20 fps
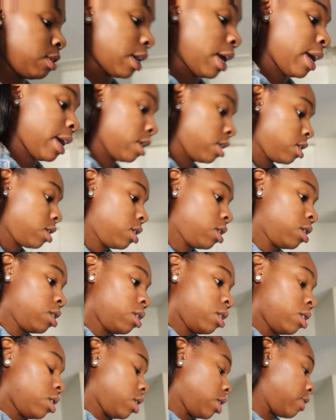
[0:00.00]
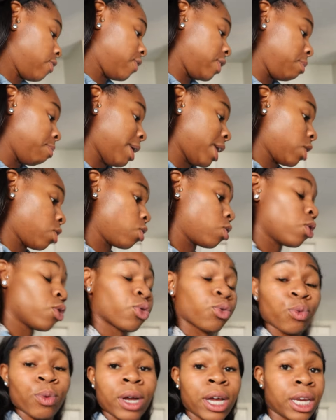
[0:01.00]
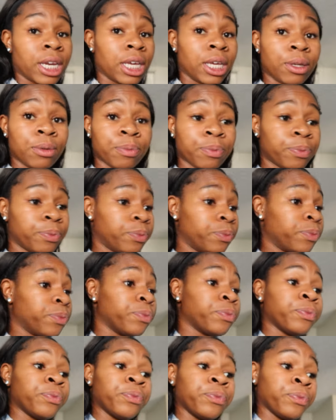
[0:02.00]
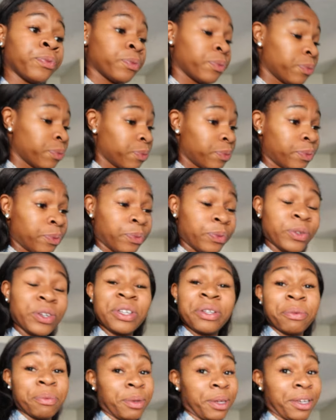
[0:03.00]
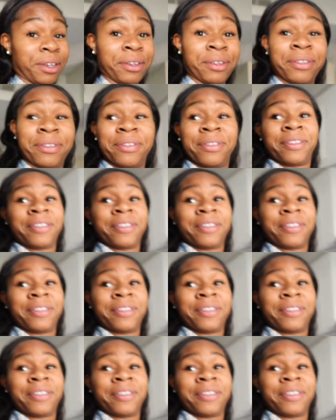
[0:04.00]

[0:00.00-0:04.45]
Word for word: Like, if anybody can go through honey, it's me.